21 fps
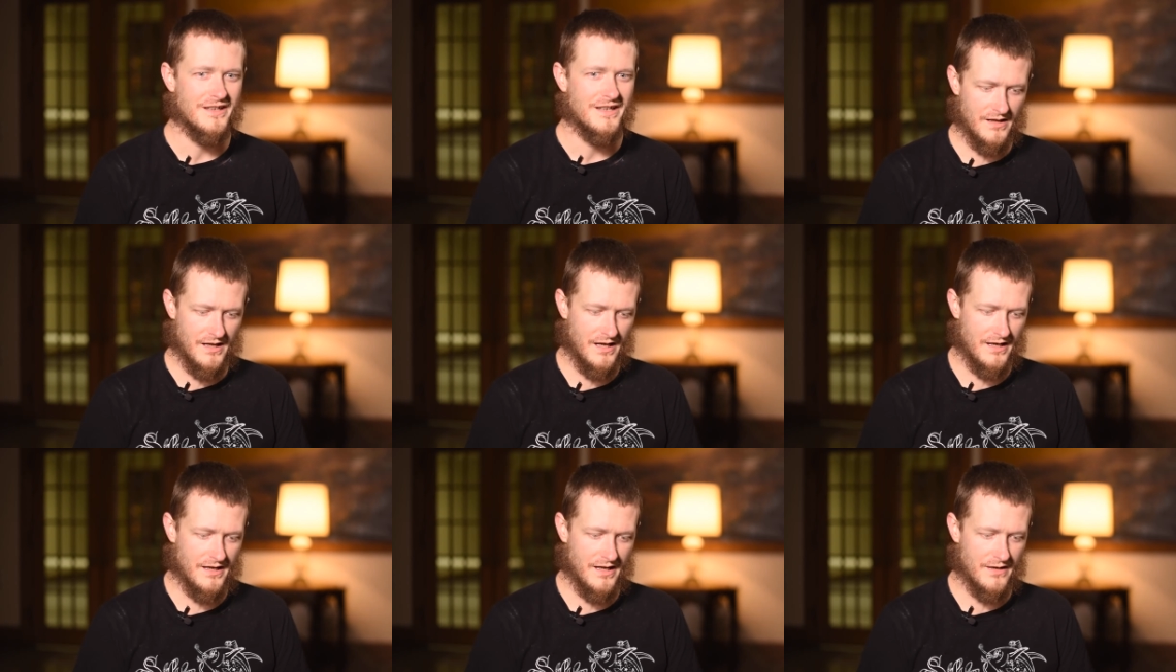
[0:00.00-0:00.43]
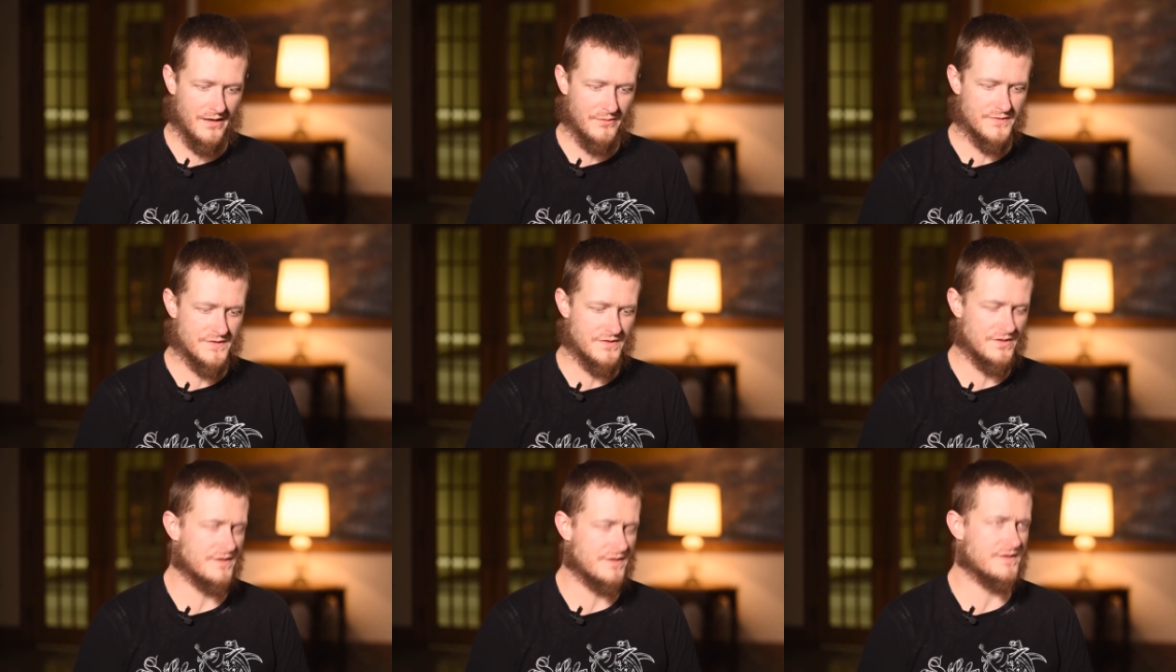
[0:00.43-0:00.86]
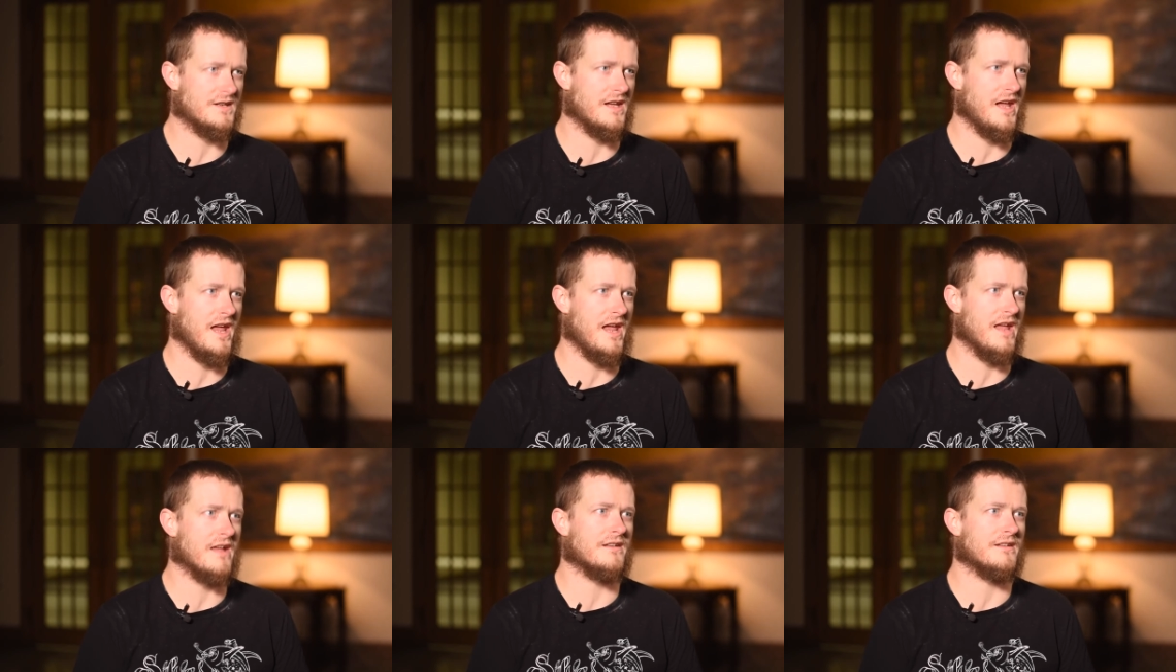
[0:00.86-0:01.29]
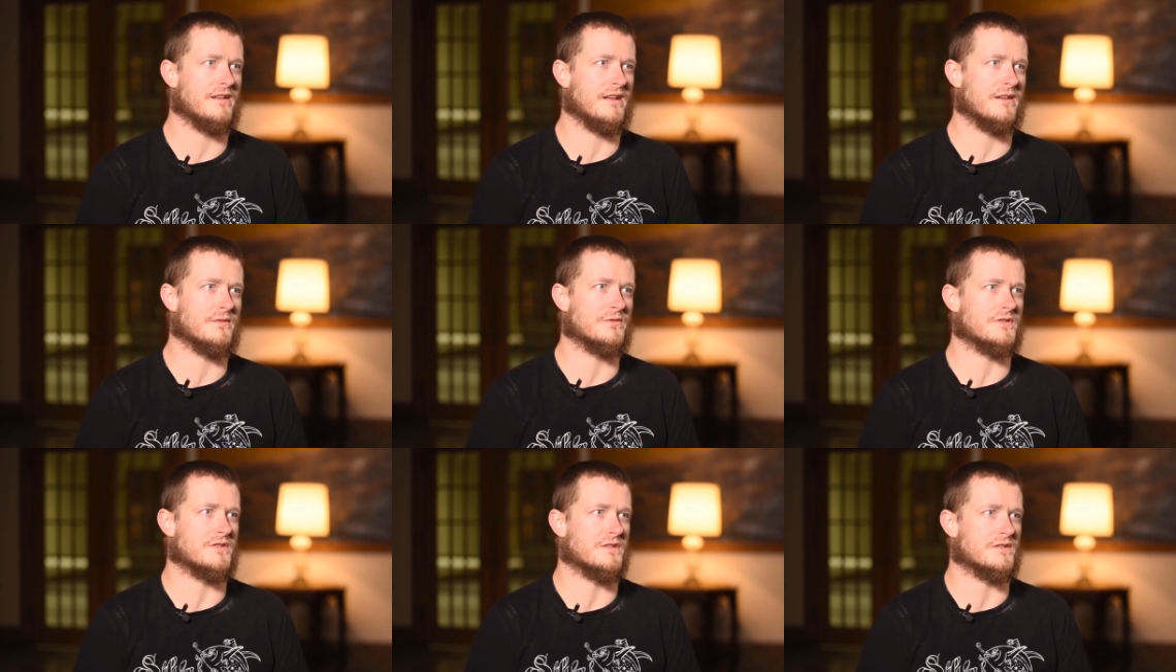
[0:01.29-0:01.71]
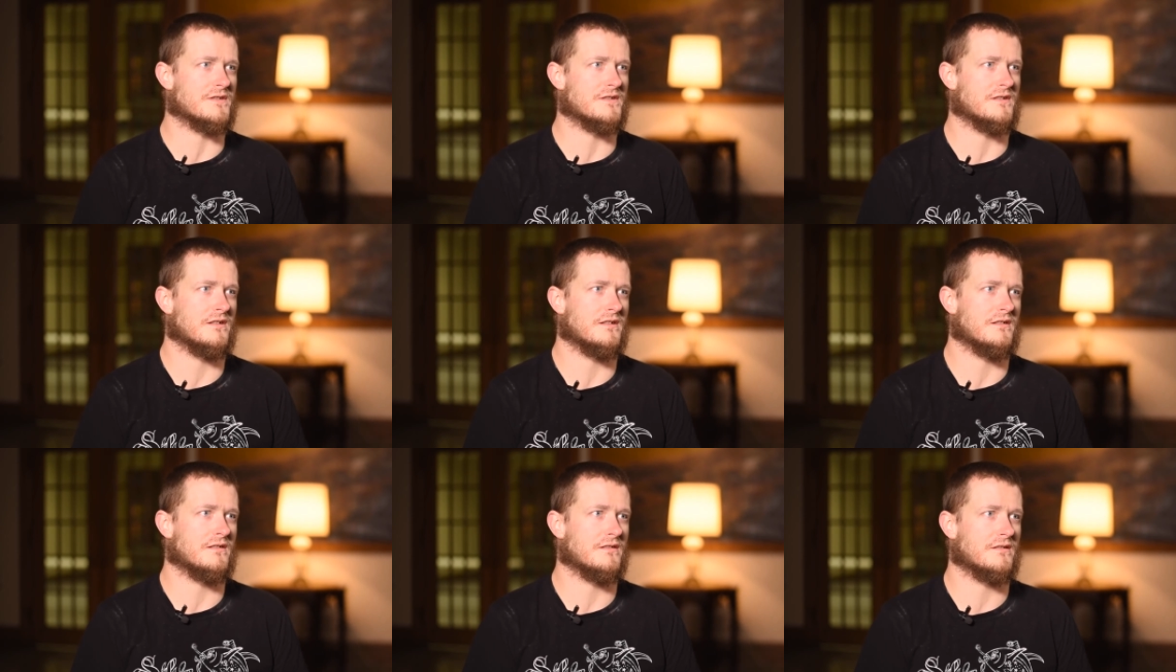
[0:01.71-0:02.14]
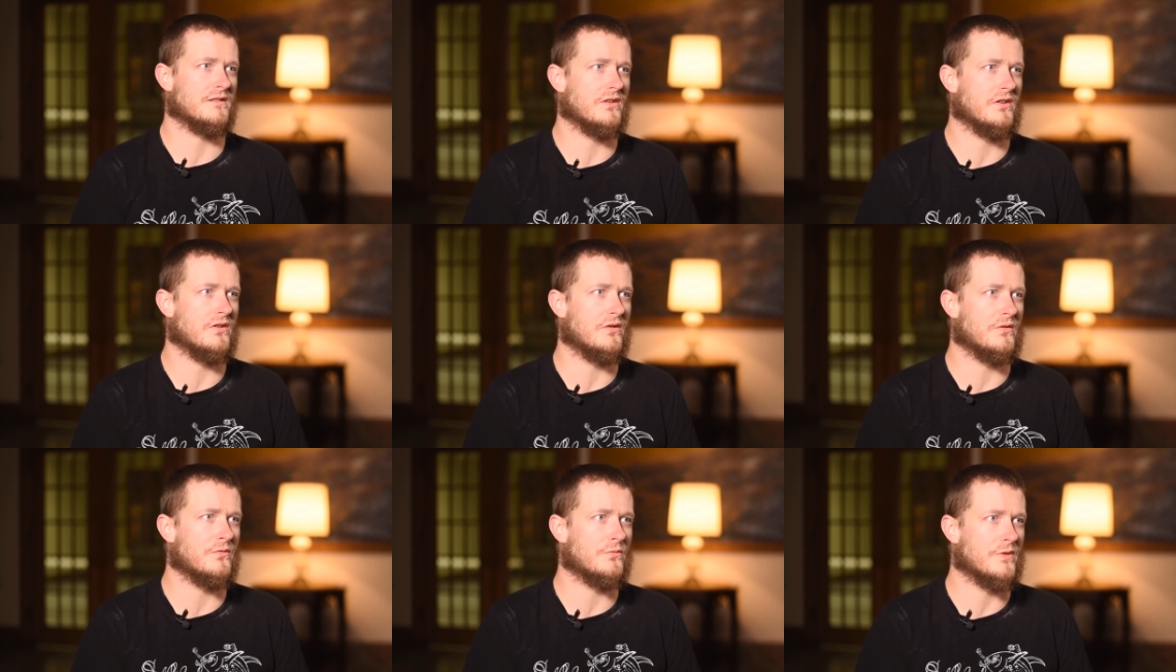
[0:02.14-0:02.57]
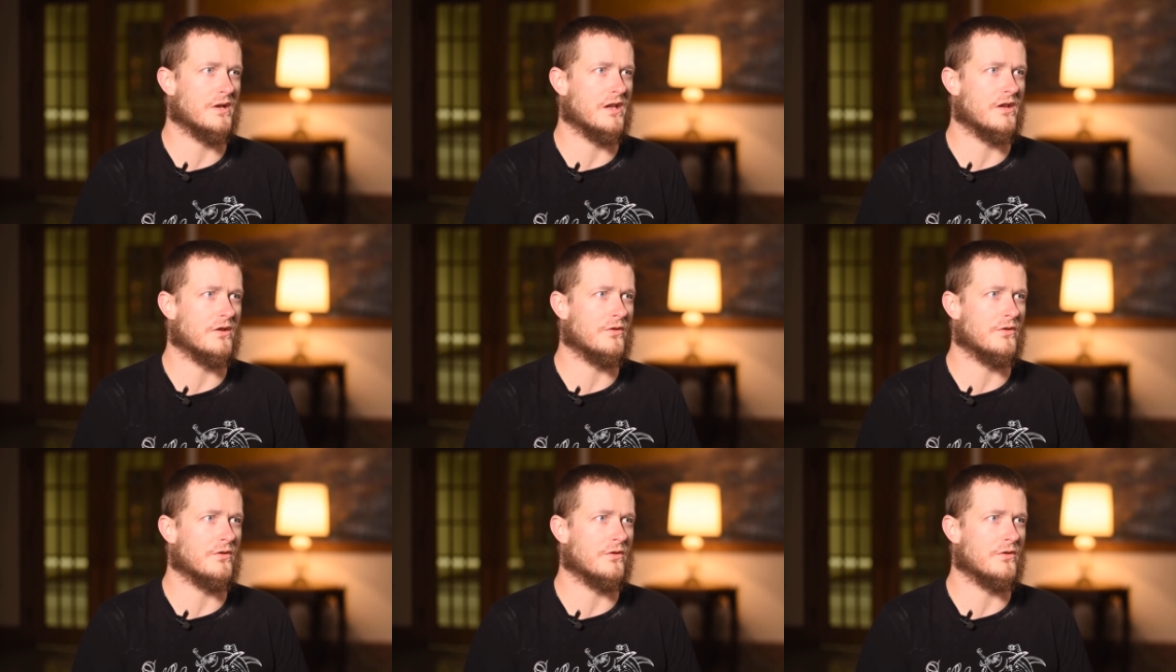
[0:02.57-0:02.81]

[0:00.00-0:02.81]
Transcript: I was just a hand. I was just a, ring